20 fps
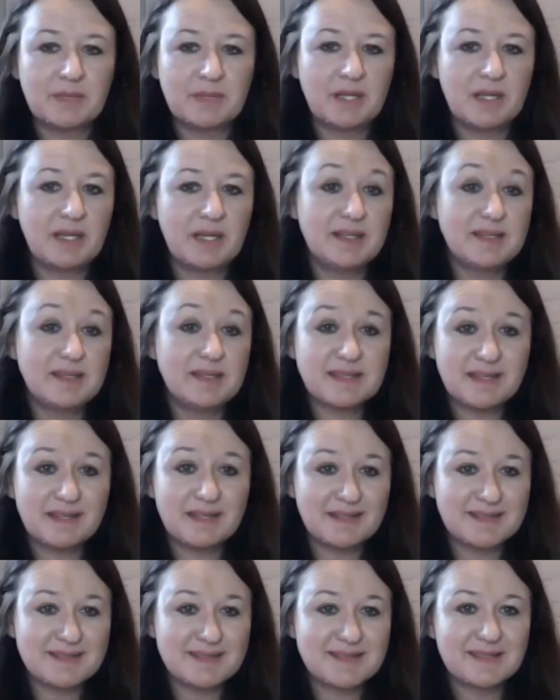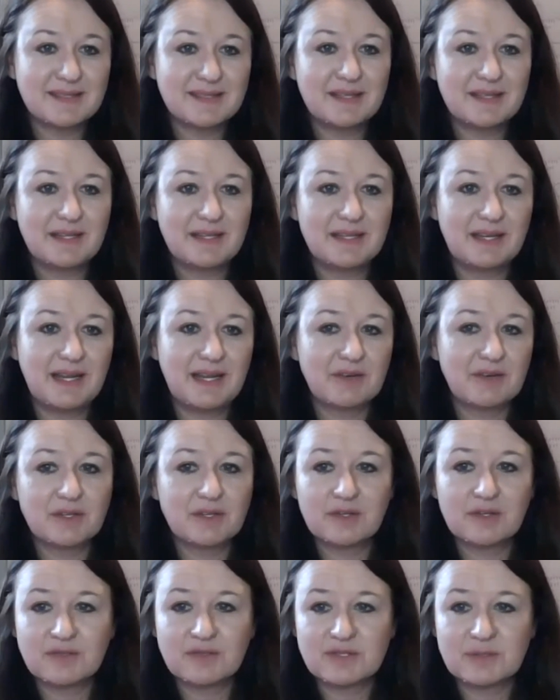in raisins.
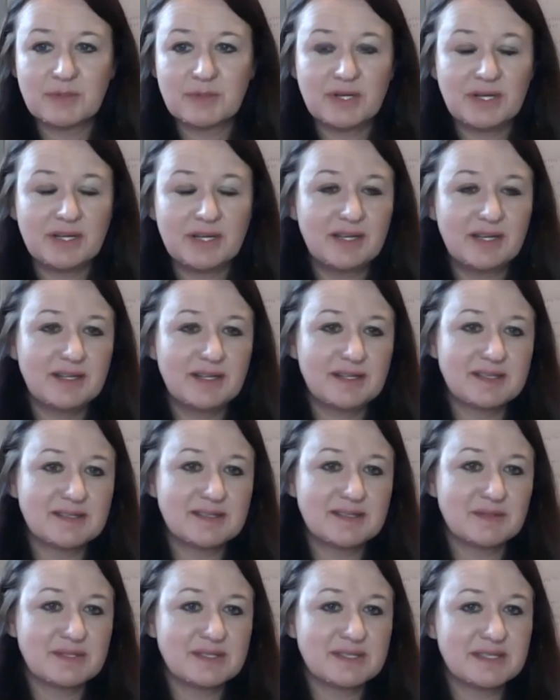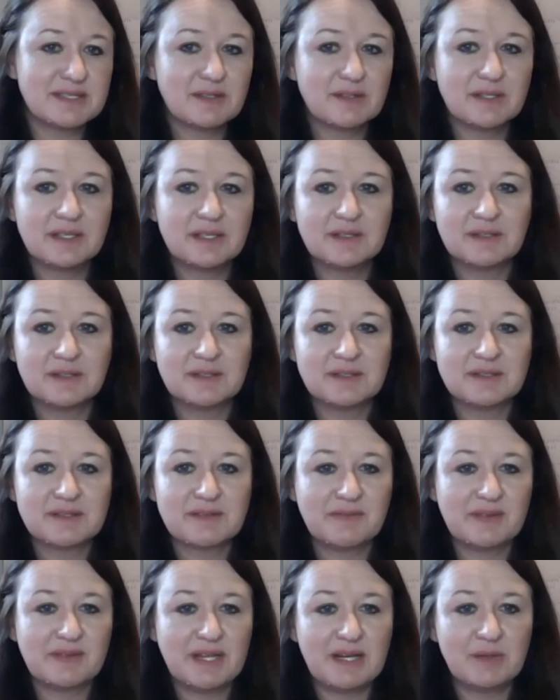Insects in agriculture
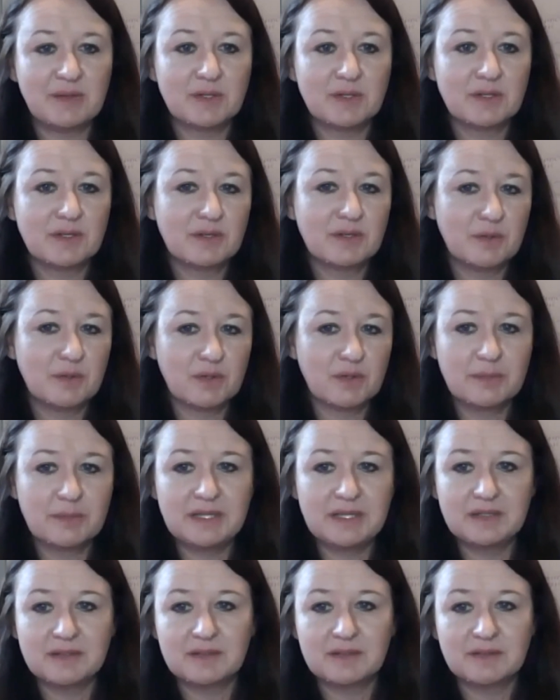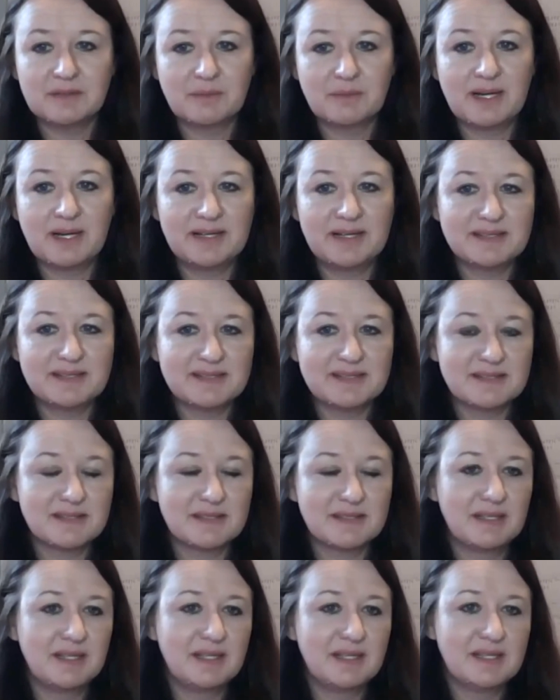products, so cereals, flour,
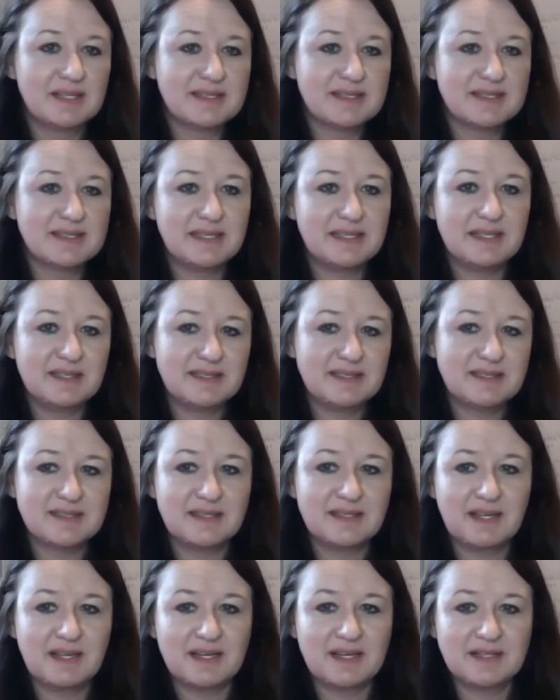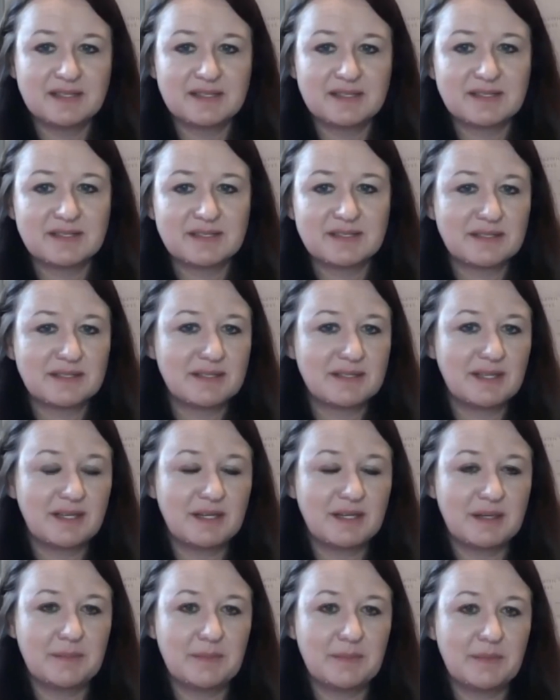cornmeal, rice, seeds,
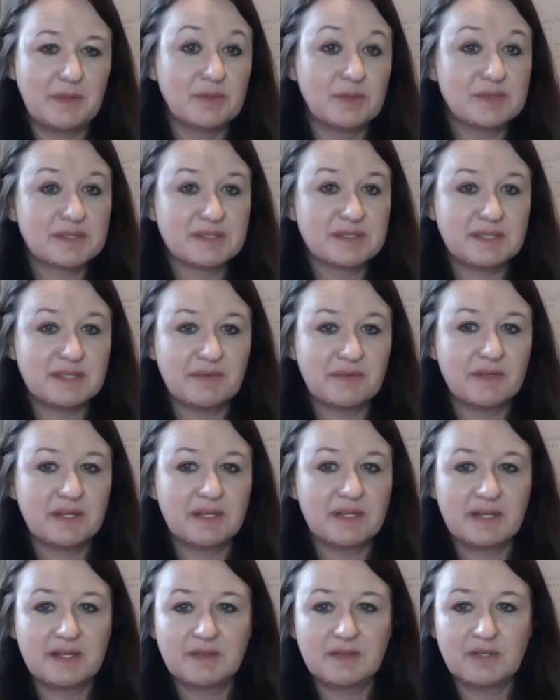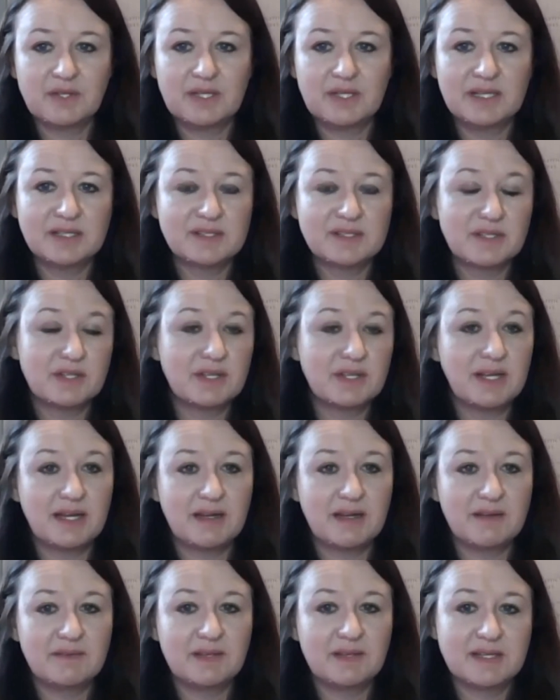nuts, those different
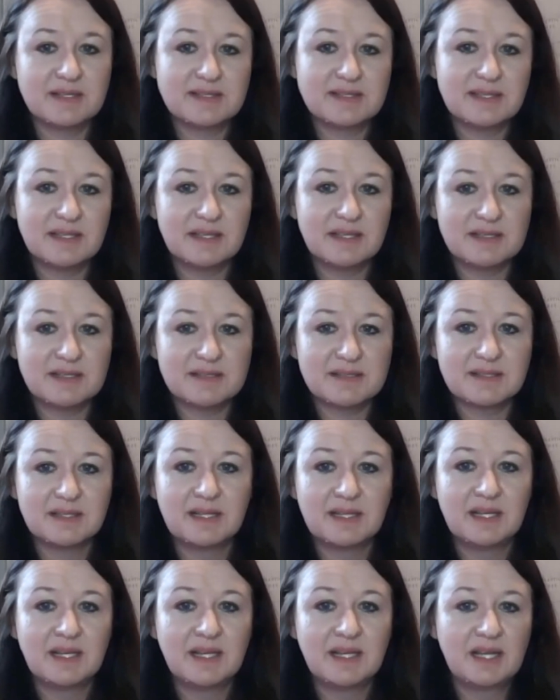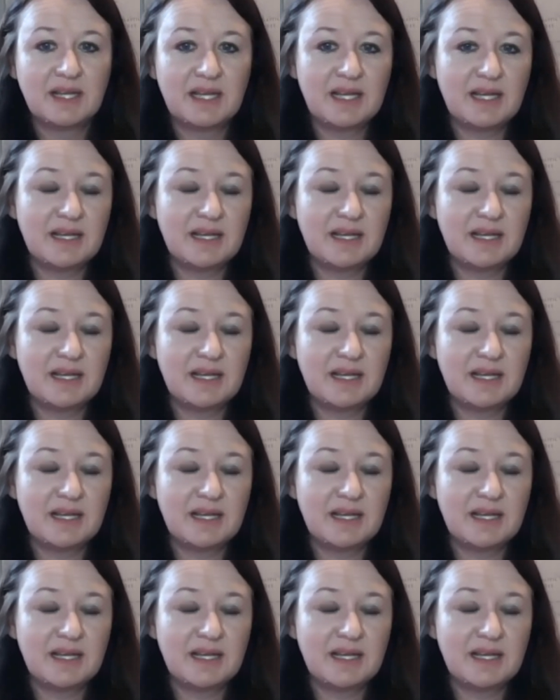ingredients could have insects.